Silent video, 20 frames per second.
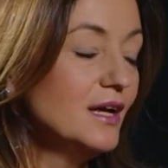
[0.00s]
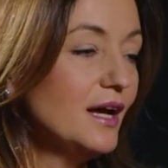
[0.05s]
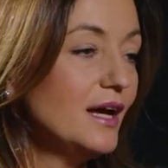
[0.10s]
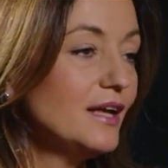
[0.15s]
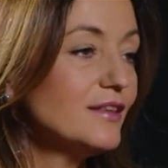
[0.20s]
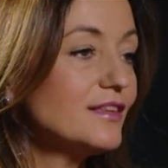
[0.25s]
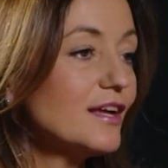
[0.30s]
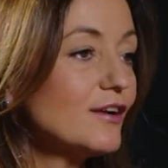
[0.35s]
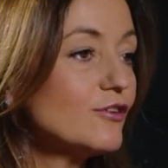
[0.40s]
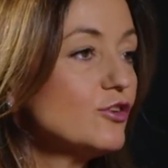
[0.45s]

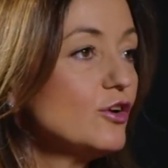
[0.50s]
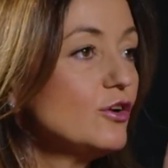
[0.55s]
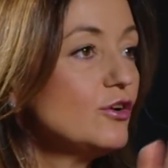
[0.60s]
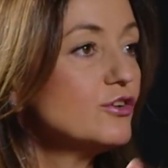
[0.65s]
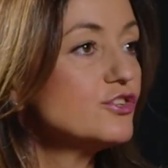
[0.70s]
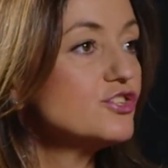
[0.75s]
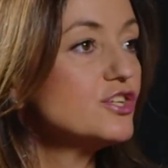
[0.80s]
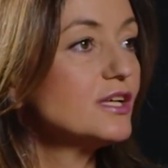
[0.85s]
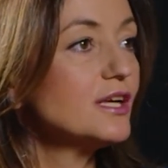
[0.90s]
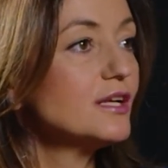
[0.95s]
And
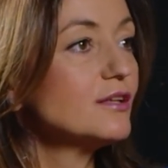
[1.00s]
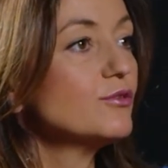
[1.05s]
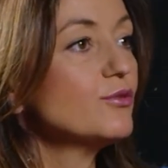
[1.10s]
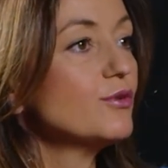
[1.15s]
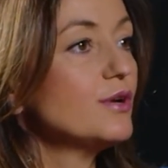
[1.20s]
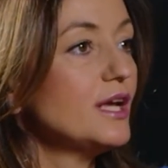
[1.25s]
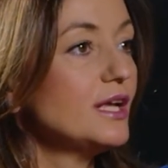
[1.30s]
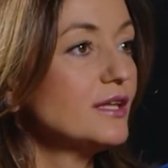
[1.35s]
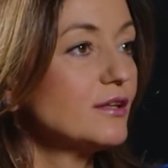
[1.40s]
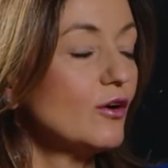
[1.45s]
technology can
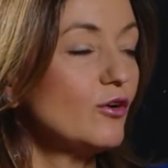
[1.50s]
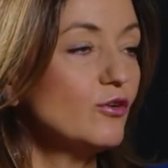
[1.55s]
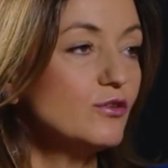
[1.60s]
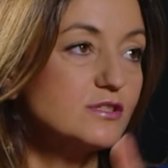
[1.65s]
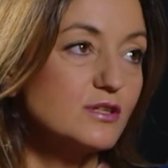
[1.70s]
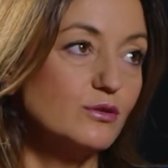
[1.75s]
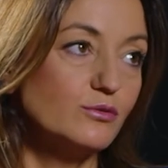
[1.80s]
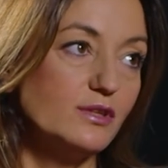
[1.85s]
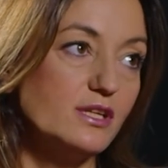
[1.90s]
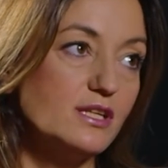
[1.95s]
create
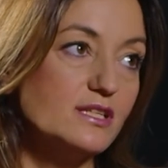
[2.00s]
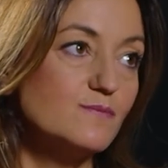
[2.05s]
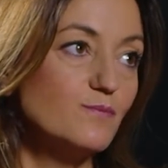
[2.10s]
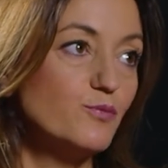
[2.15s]
also these